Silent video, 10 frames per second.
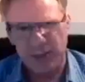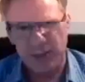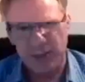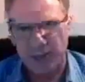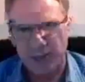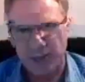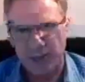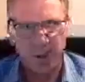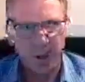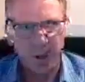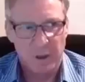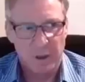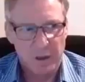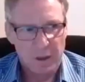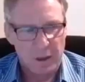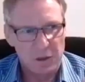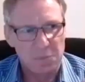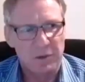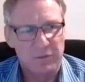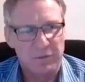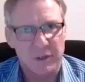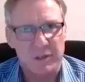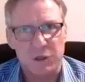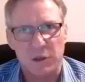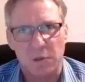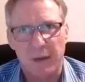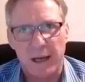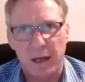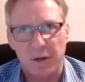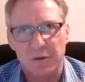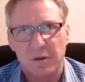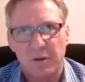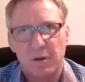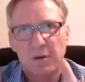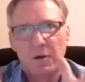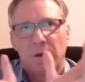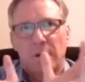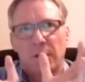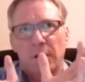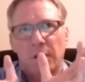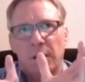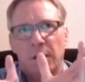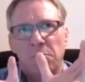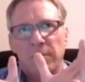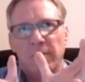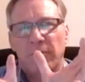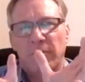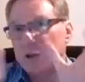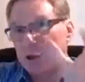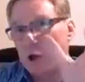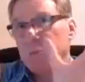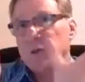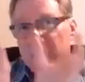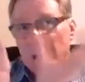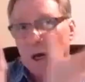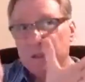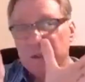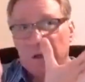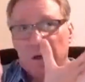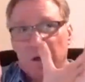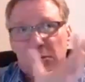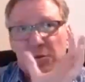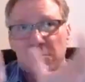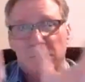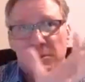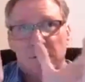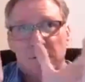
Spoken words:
let's now start us off with a little bit of a discussion about from the German side. So